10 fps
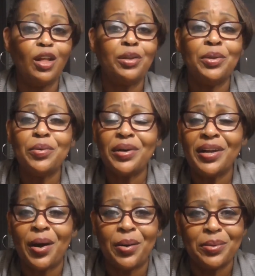New
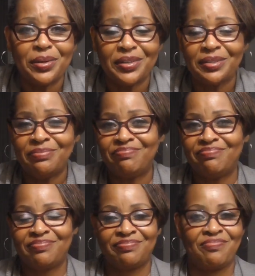and older.
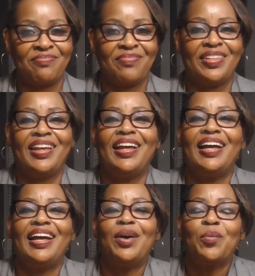
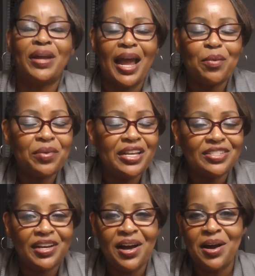When I
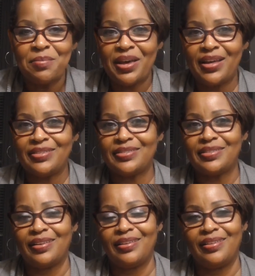read your
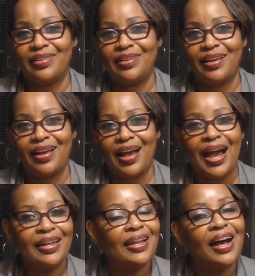comments,
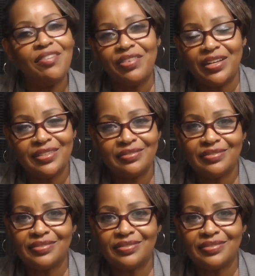I love it.